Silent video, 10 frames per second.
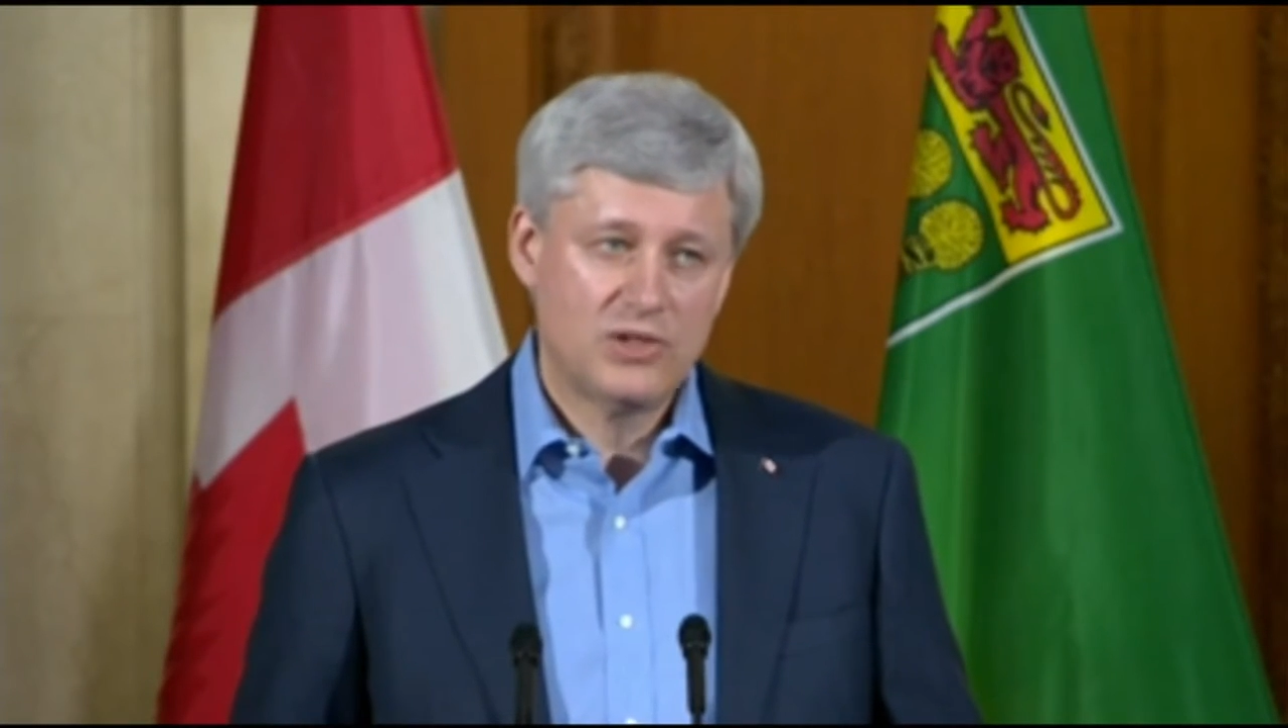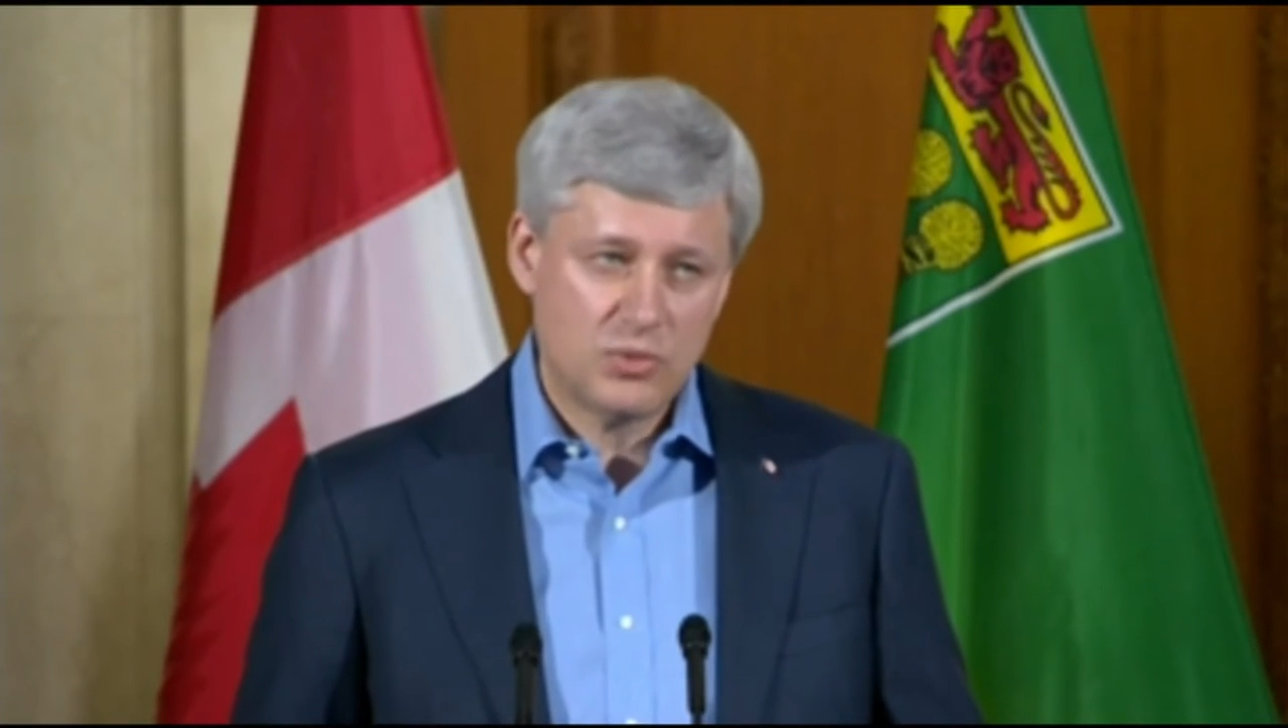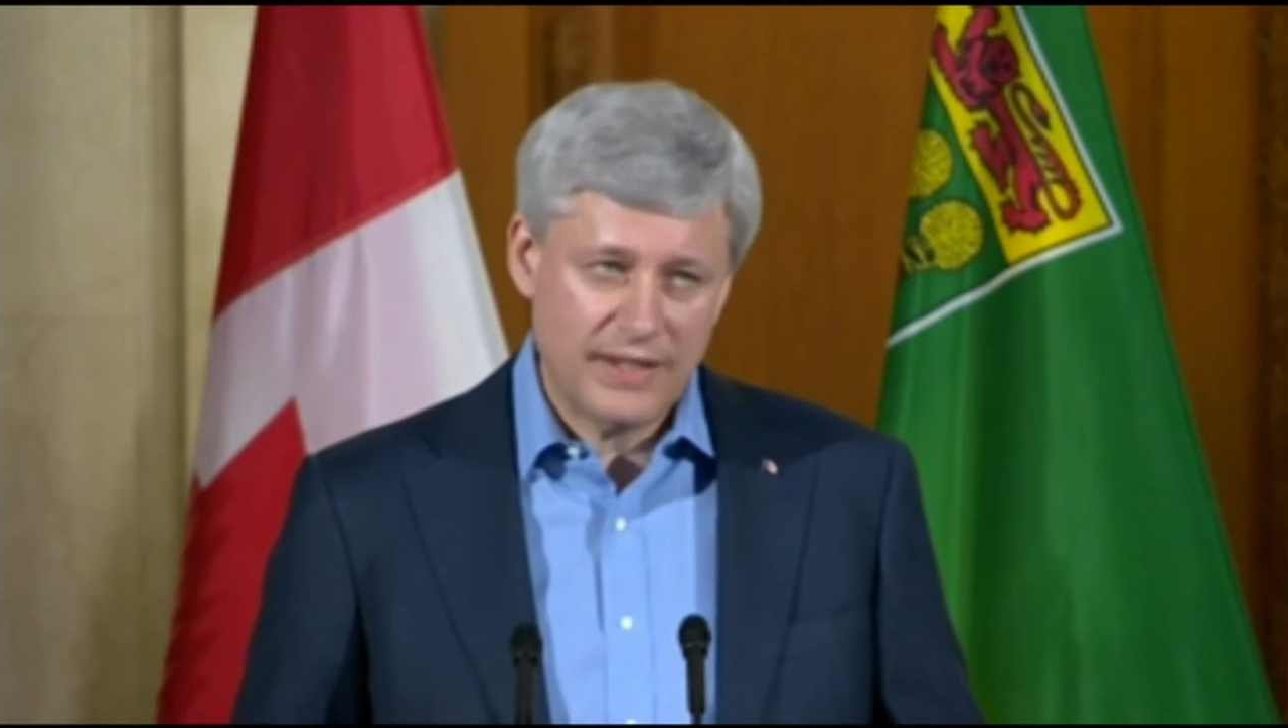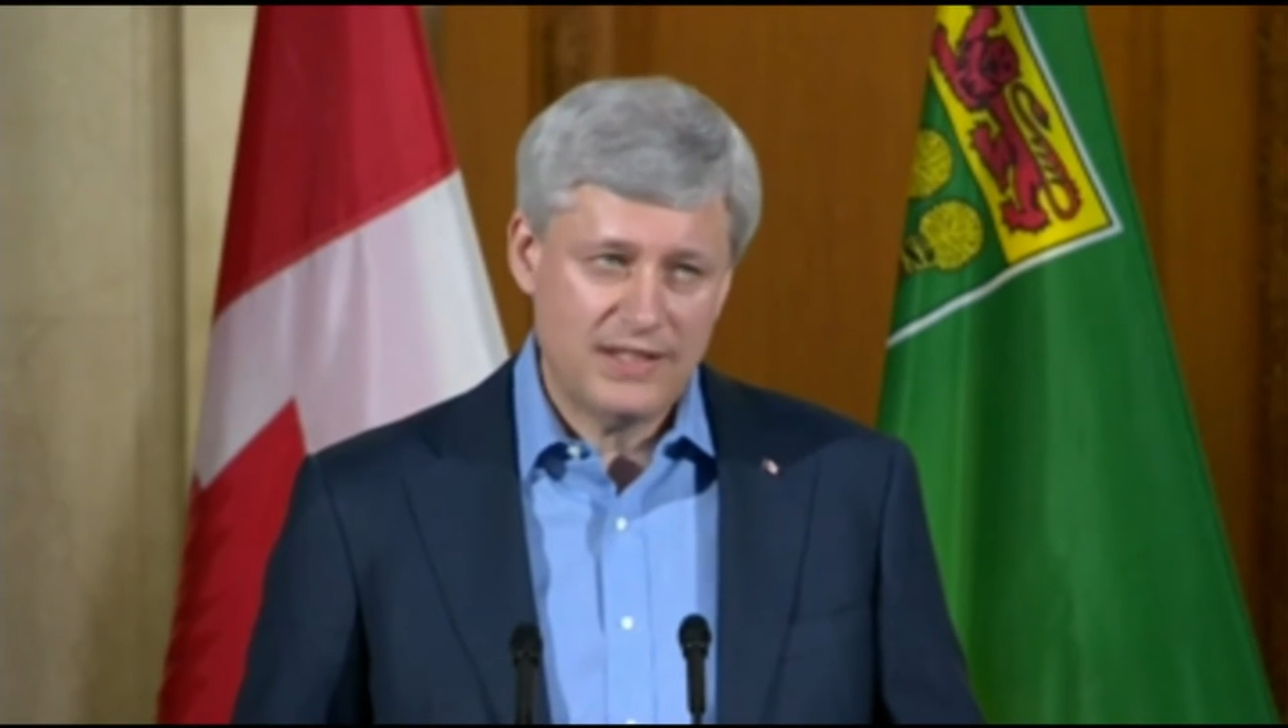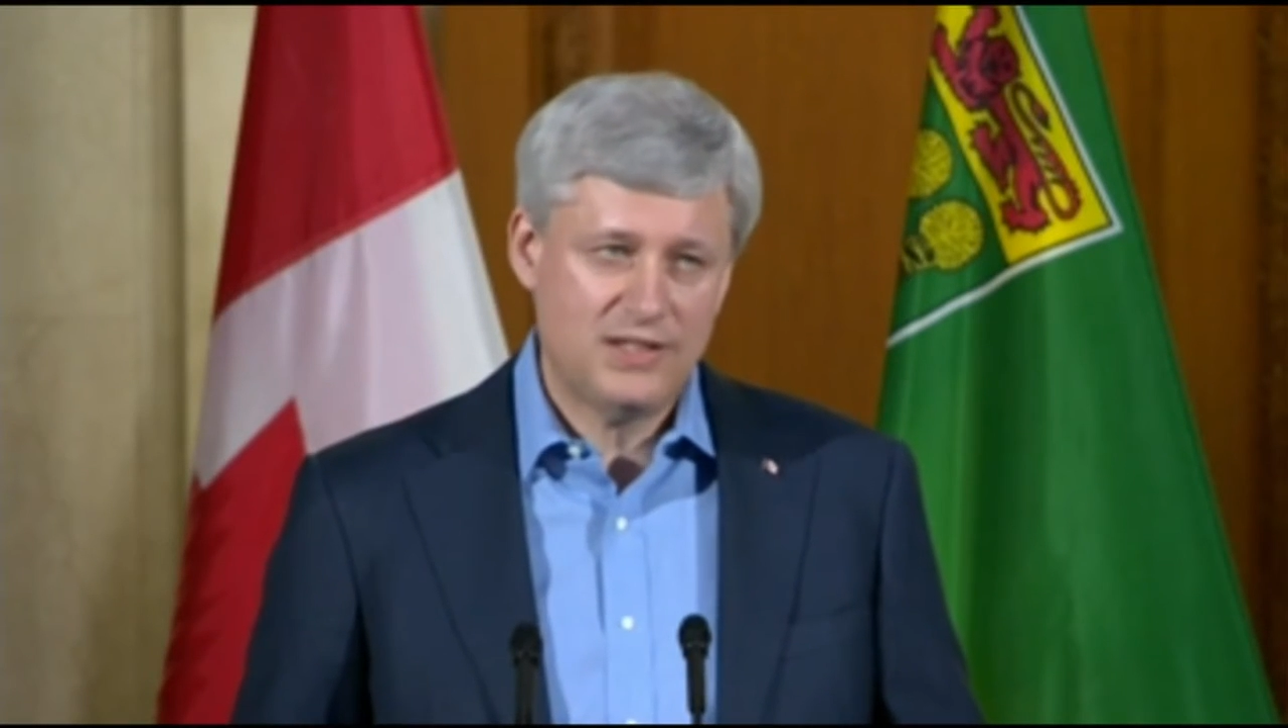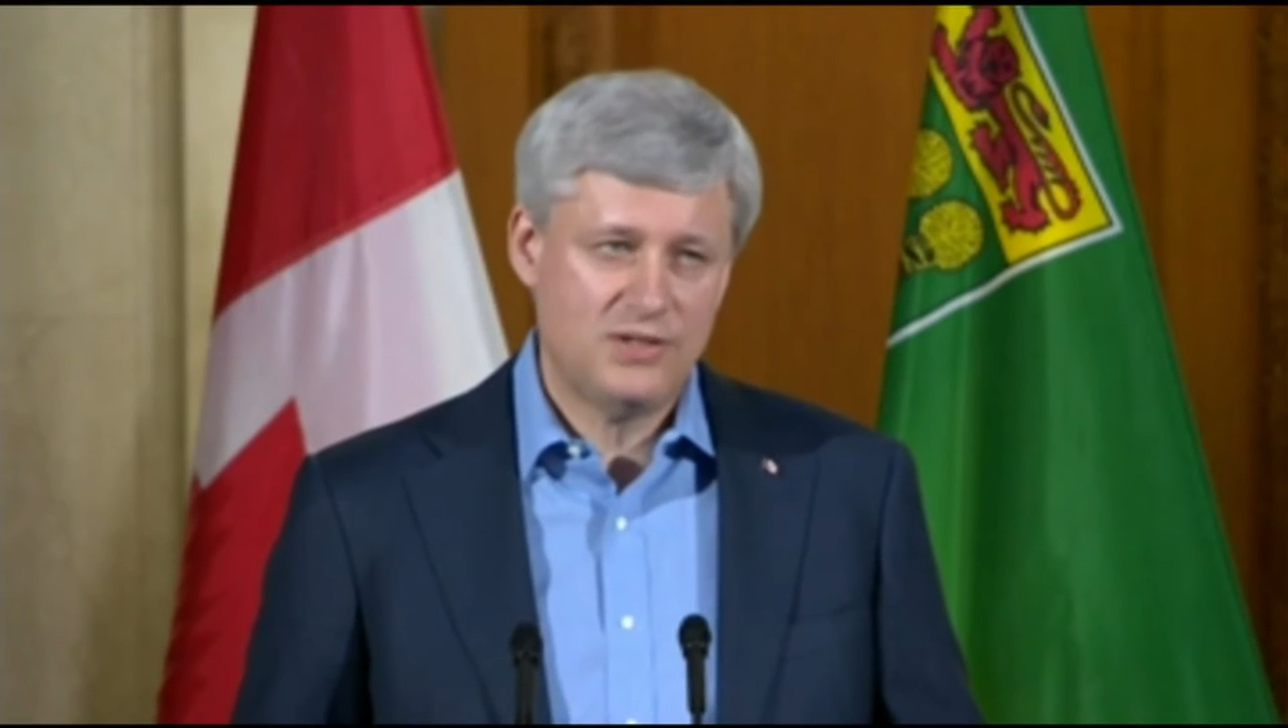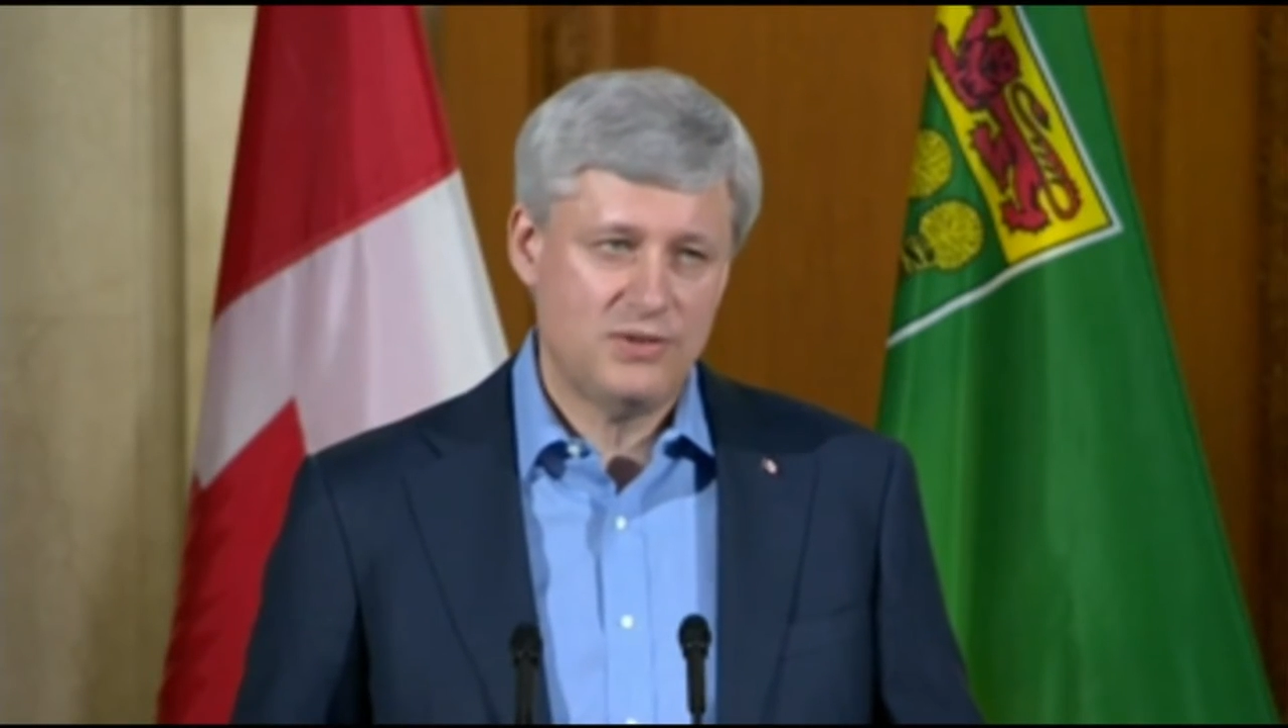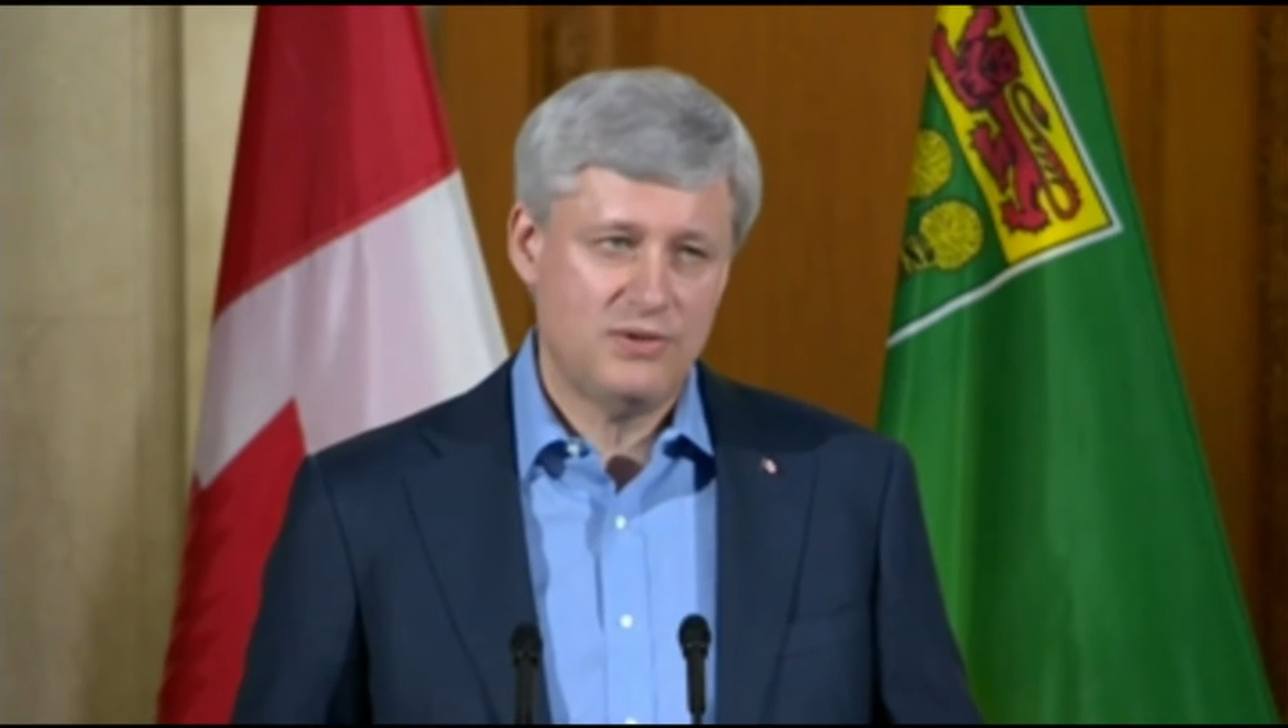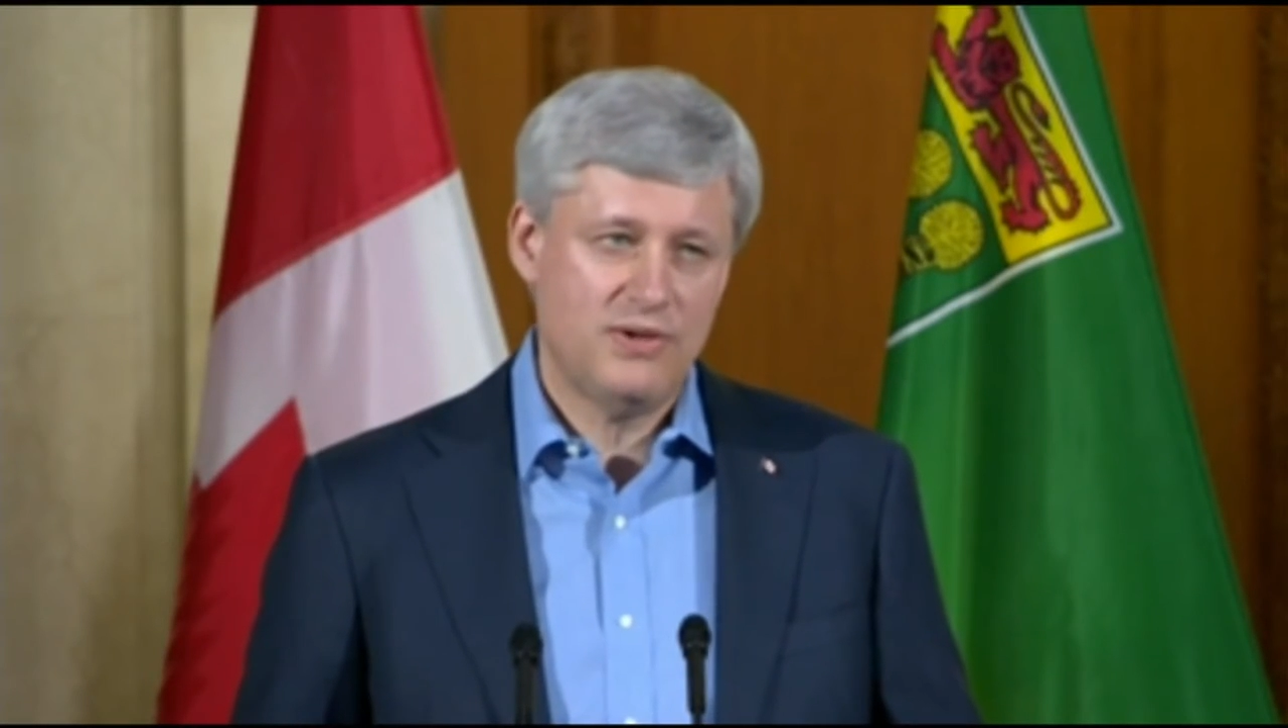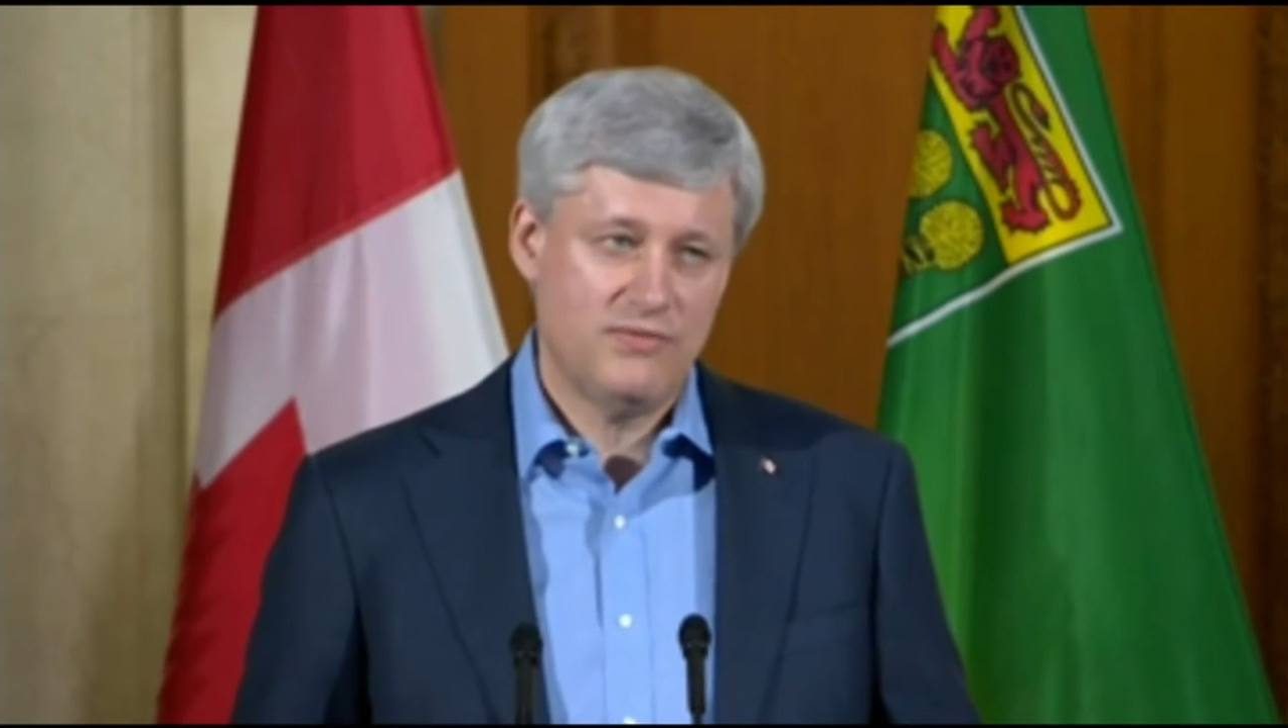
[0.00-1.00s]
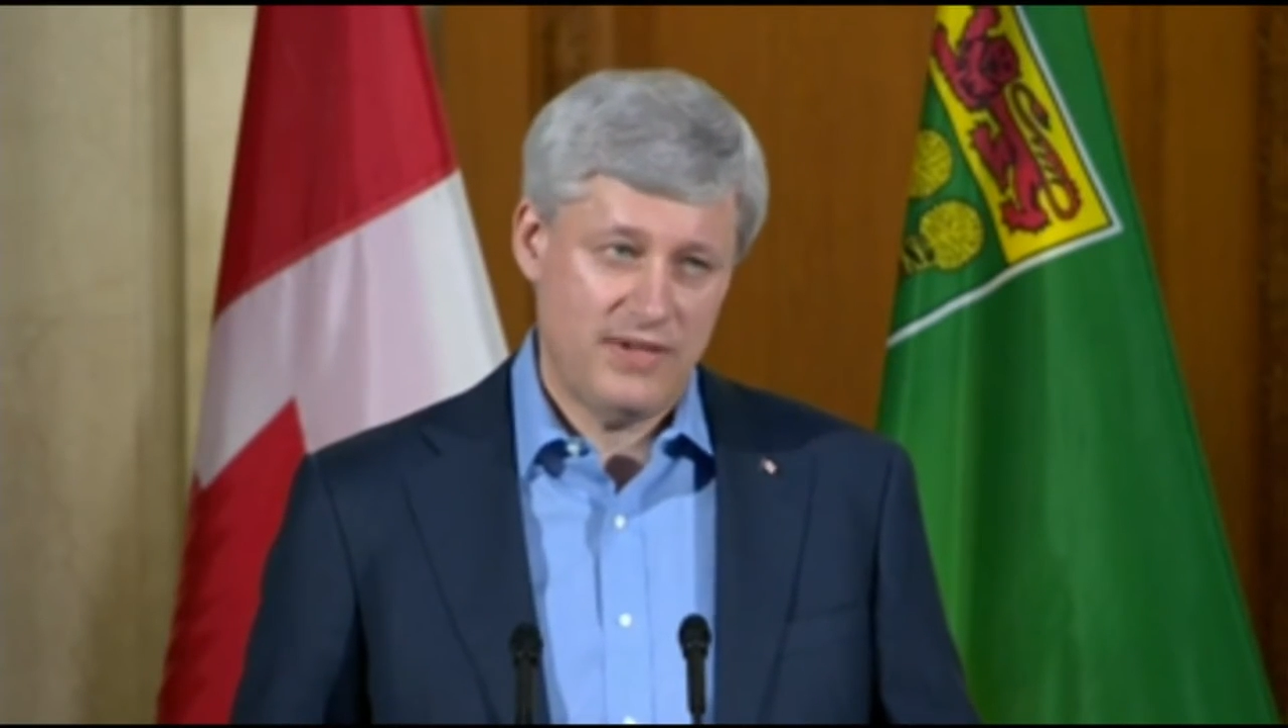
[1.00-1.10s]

22